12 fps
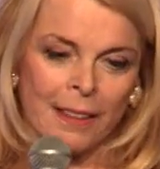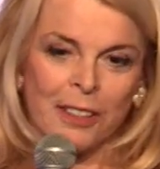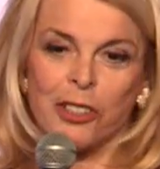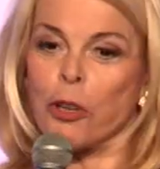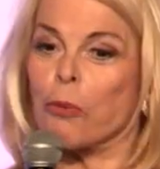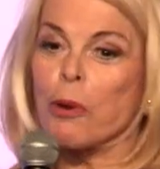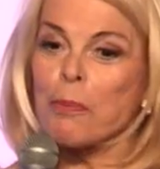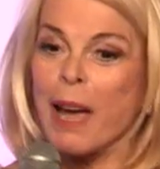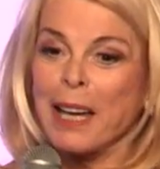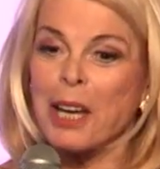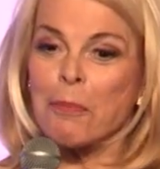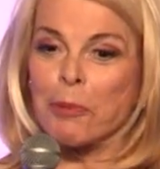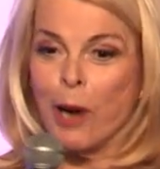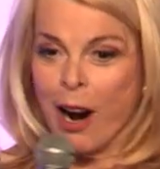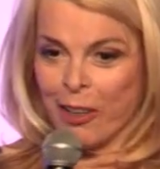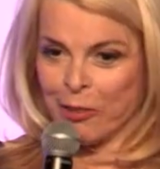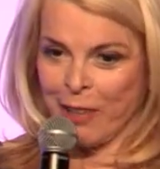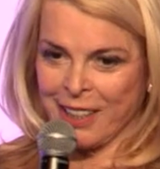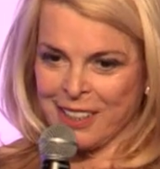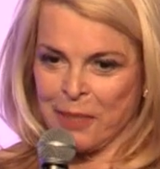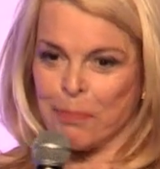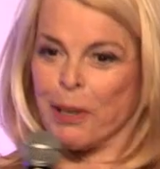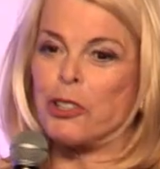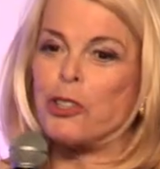So we're making progress,
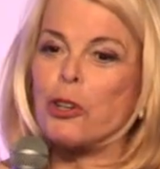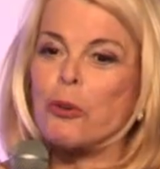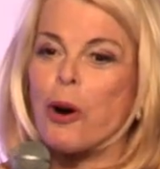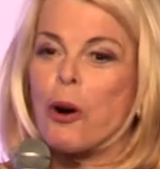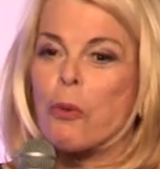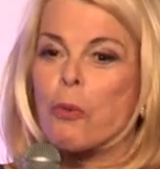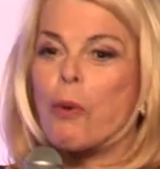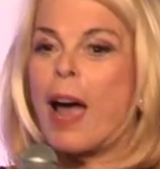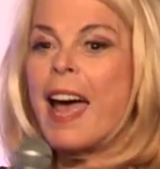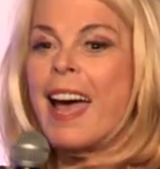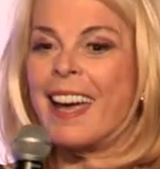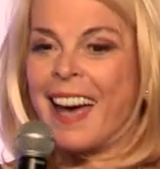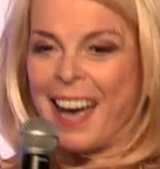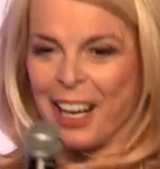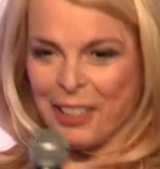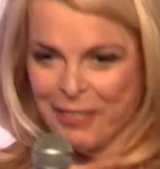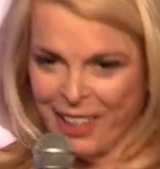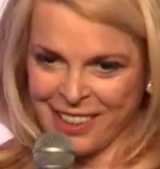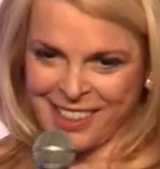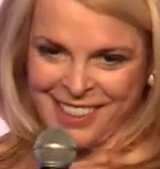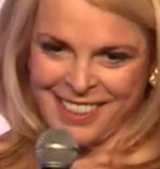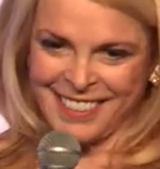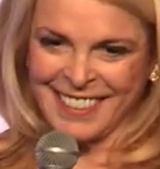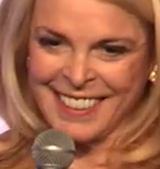but you are way ahead of
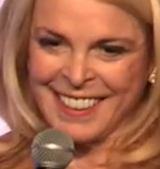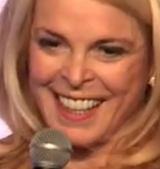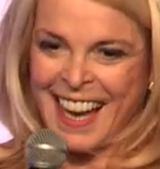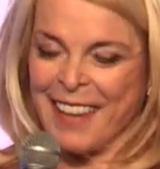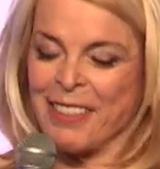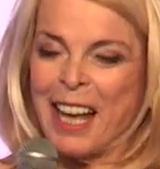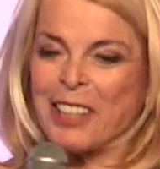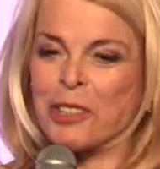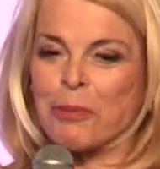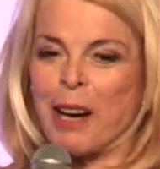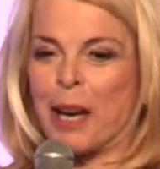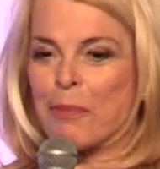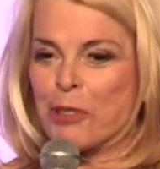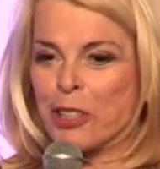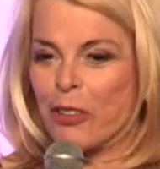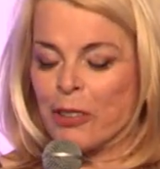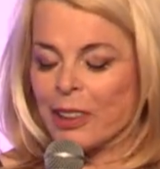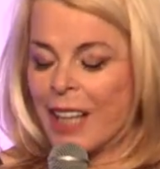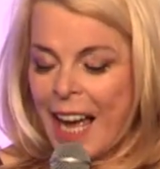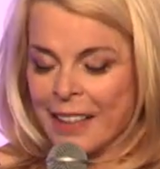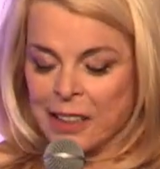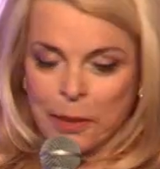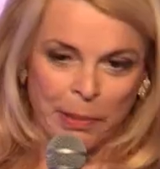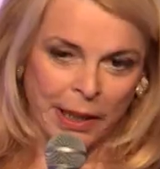us. And that's why I'm so
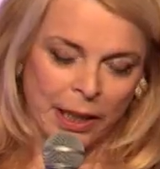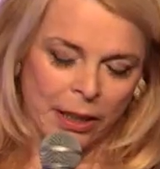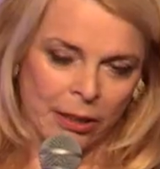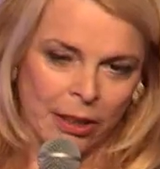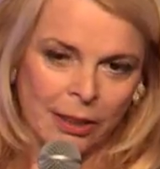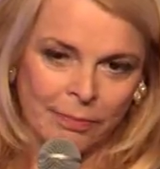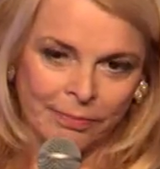glad to be here.